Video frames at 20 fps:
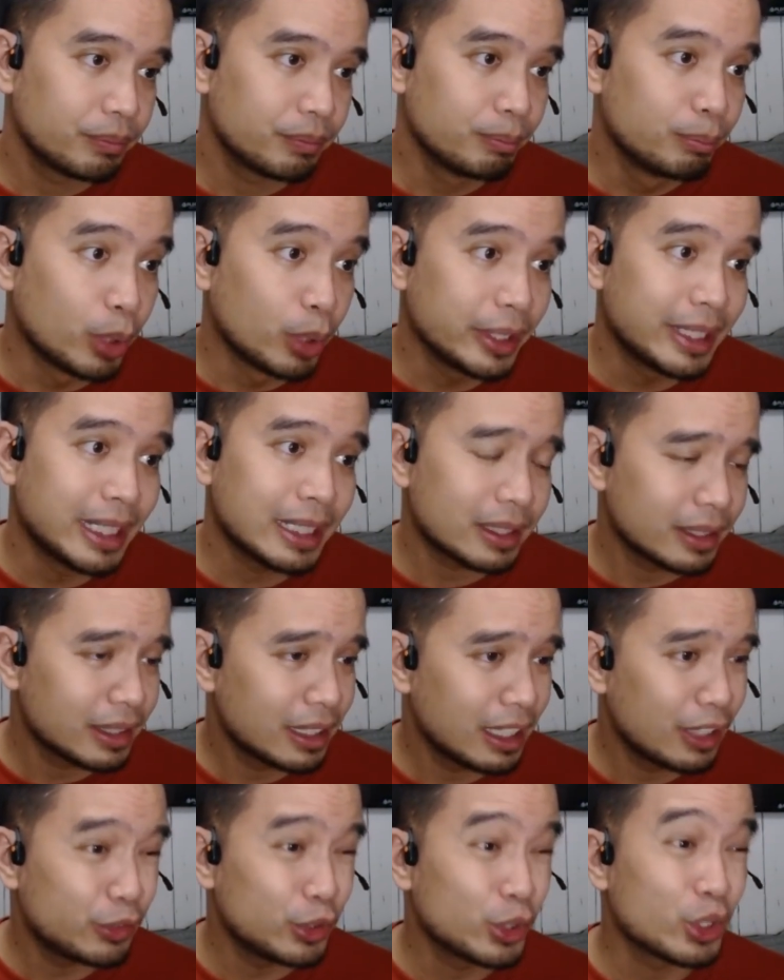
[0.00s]
Bodet,
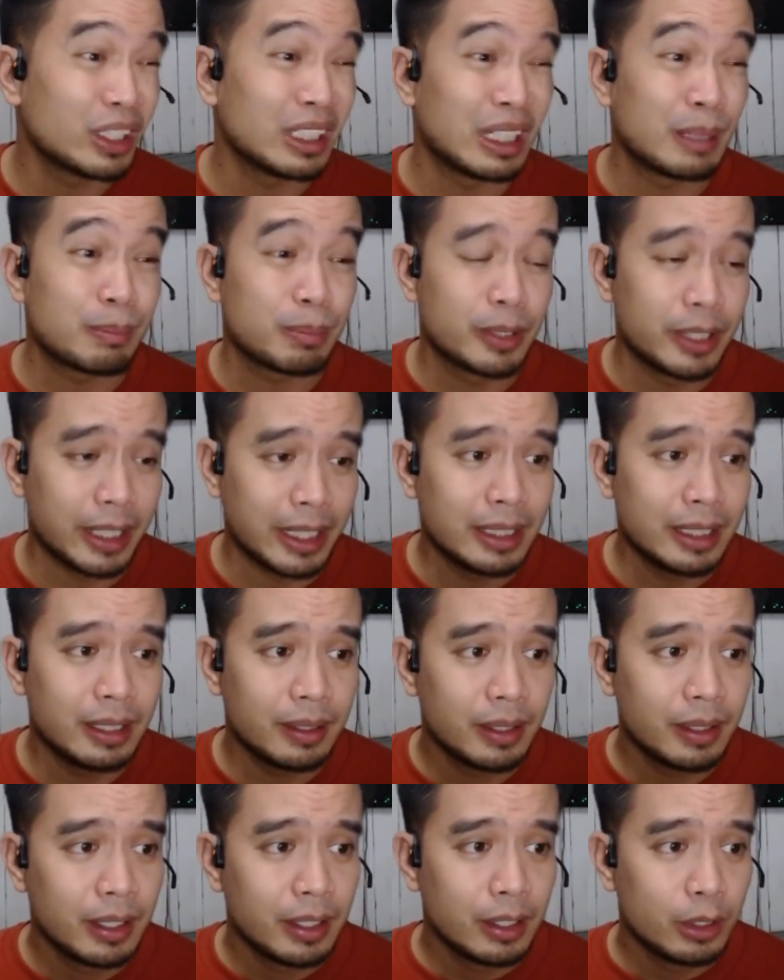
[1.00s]
if you can
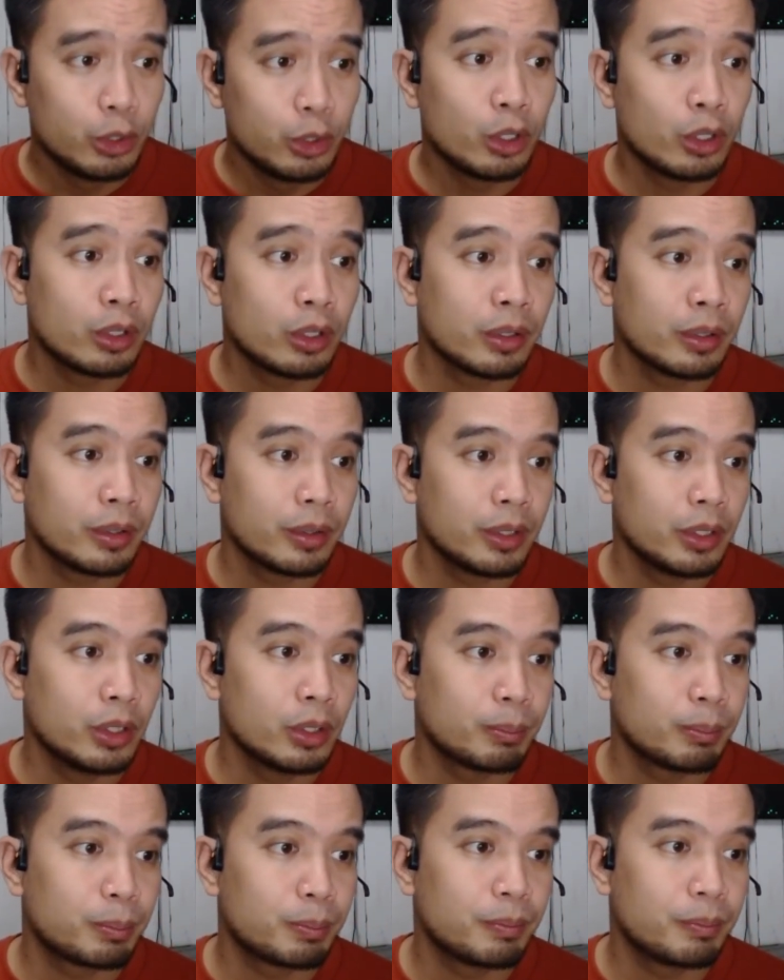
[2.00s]
upgrade, yung
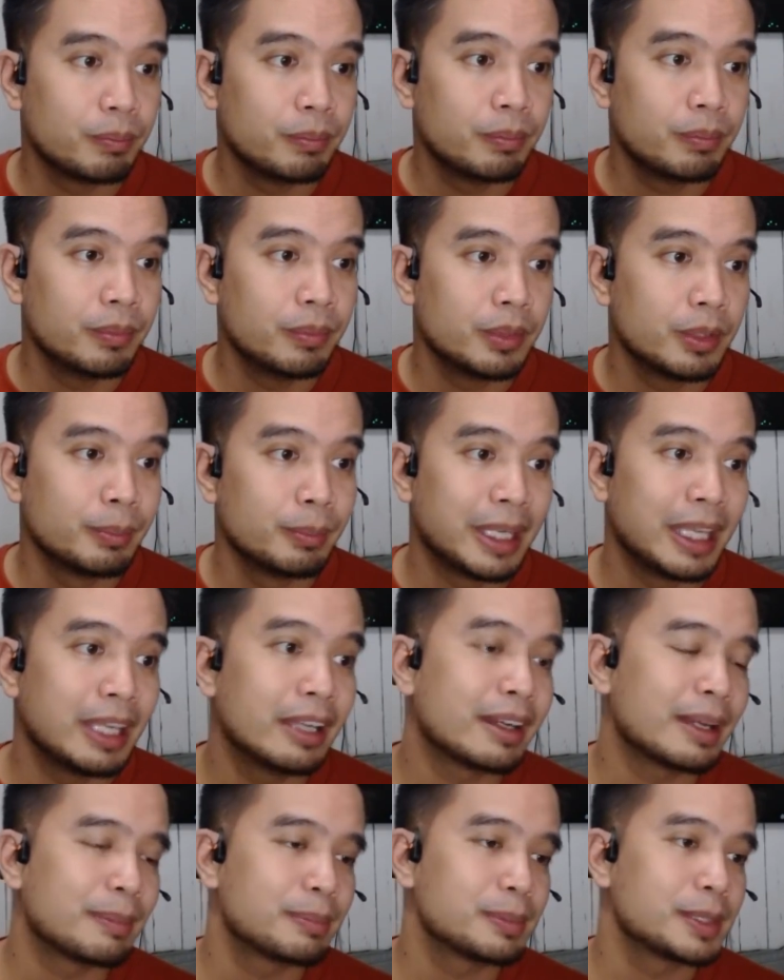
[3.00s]

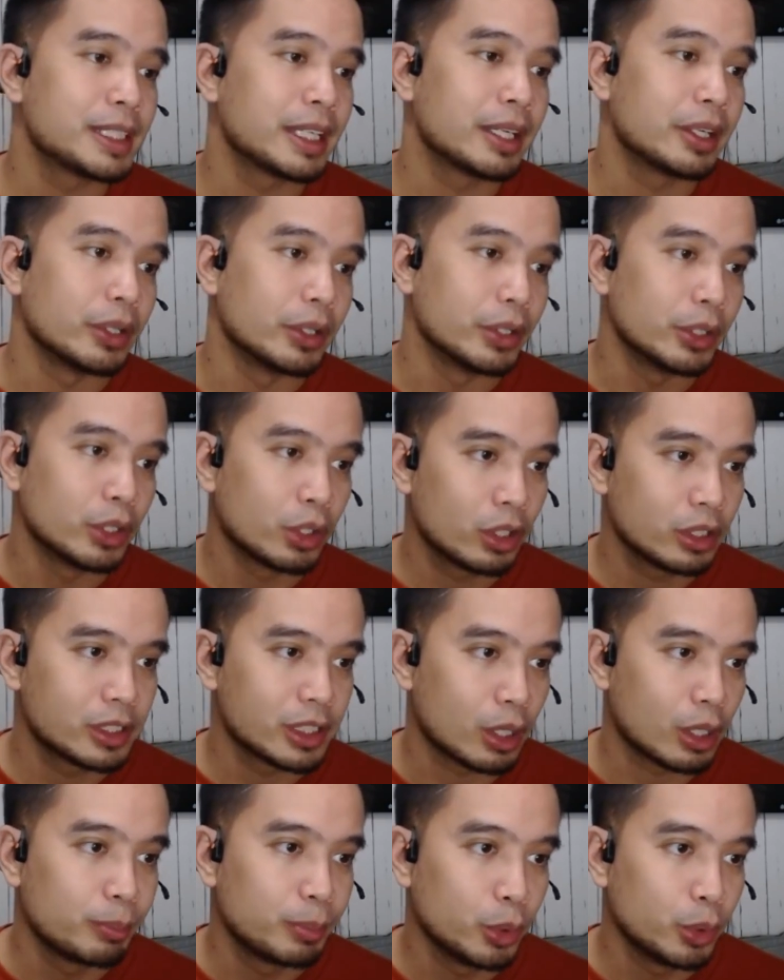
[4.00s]
mahirap sa'yo, yung
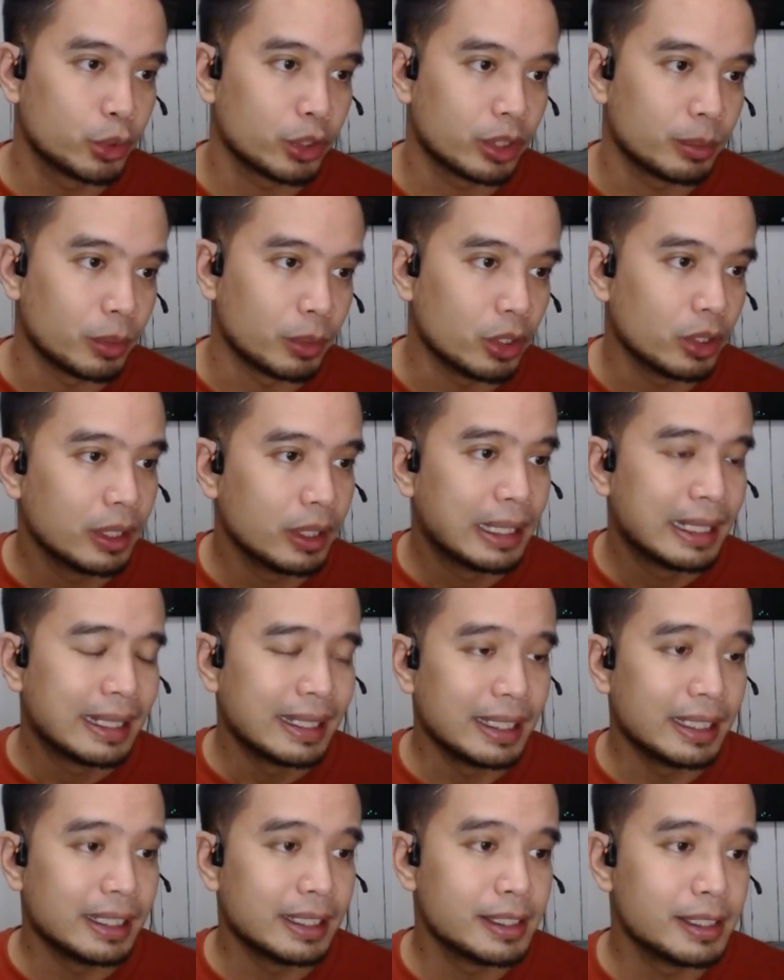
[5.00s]
sa computer mo,
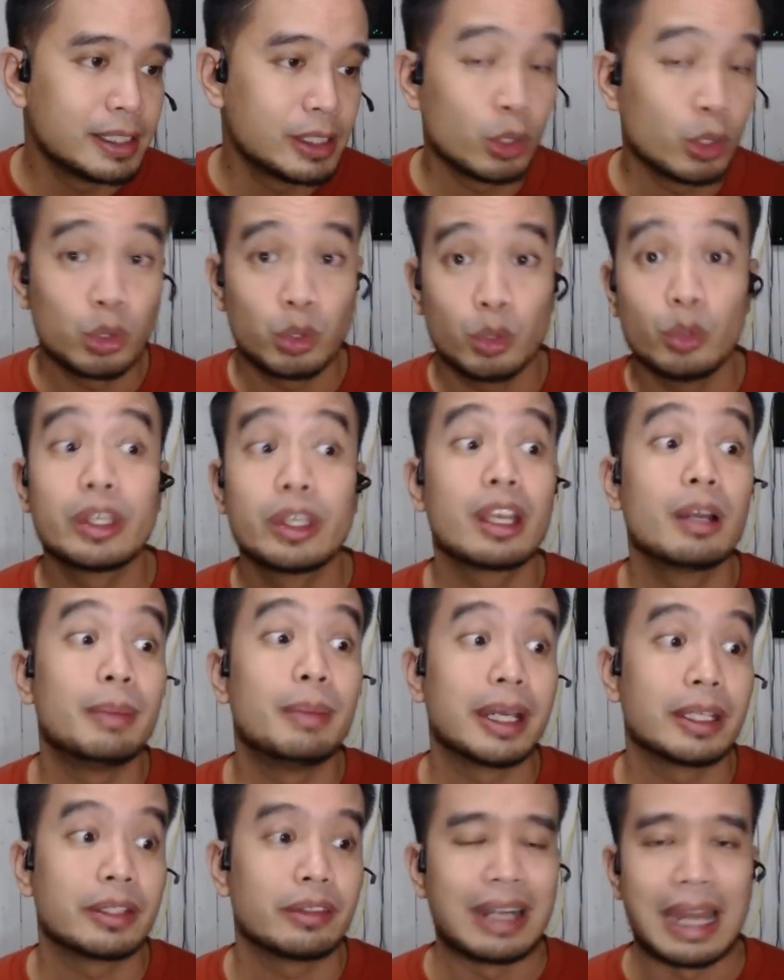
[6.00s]
is yung
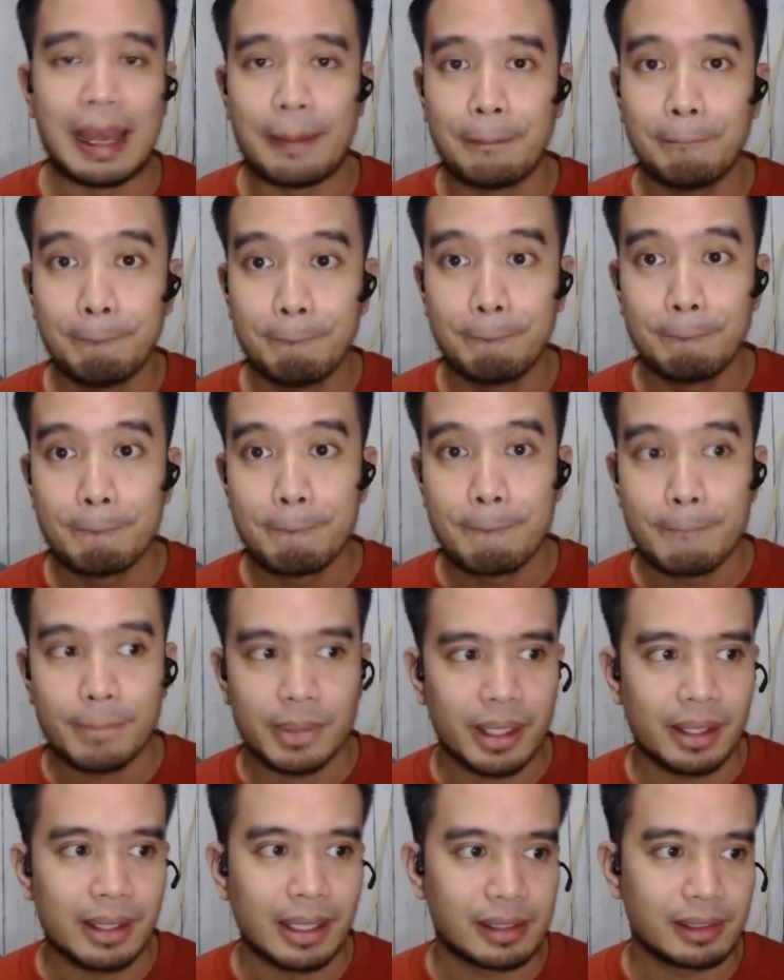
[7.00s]
2GB RAM.
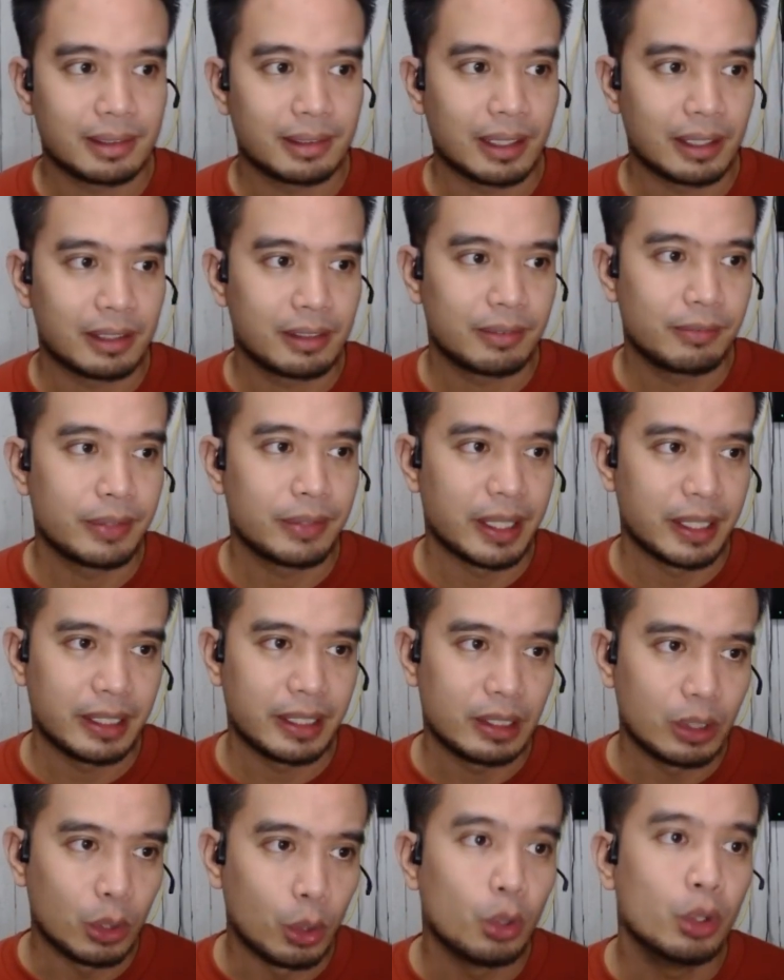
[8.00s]
Okay, that's
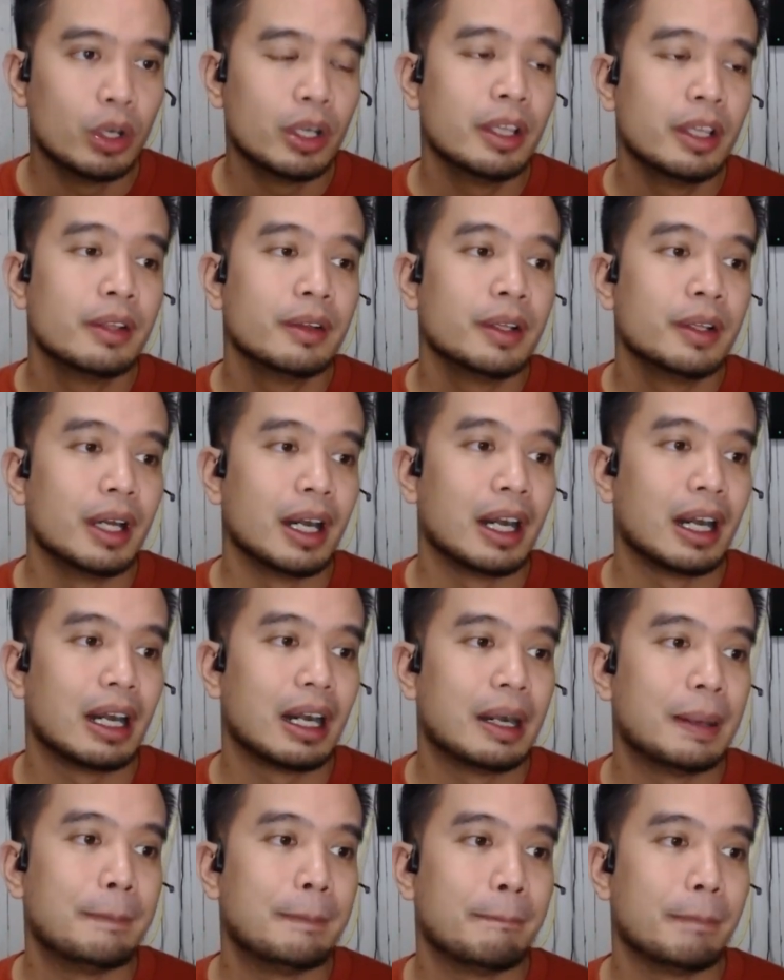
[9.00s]
very low.
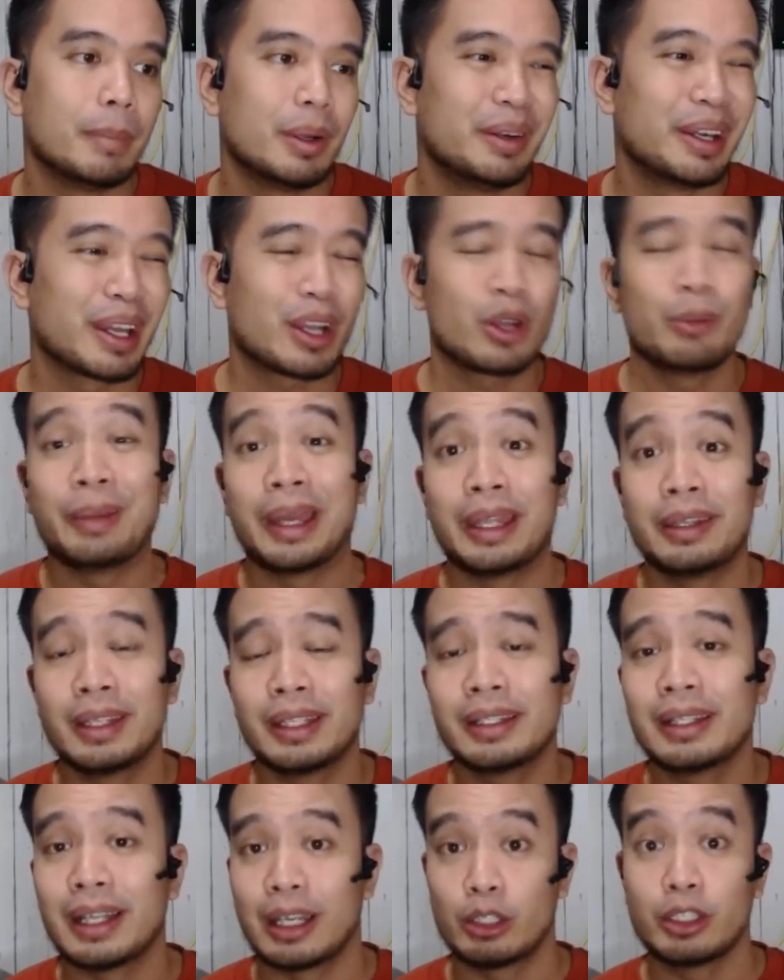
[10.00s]

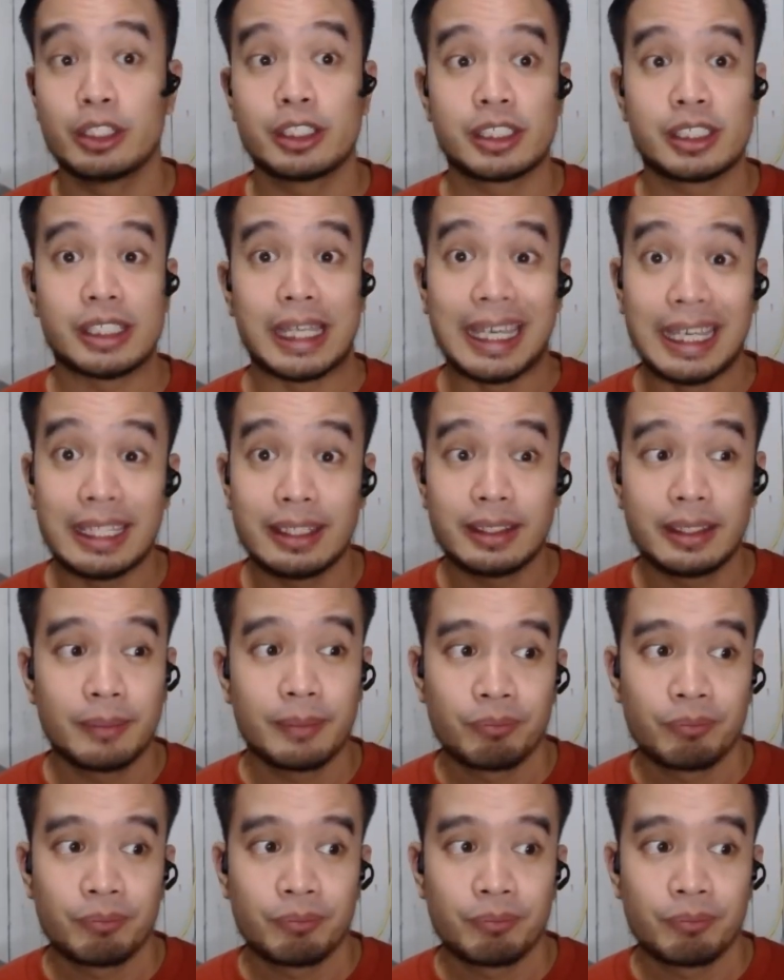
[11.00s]
Recommended ngayon is 8.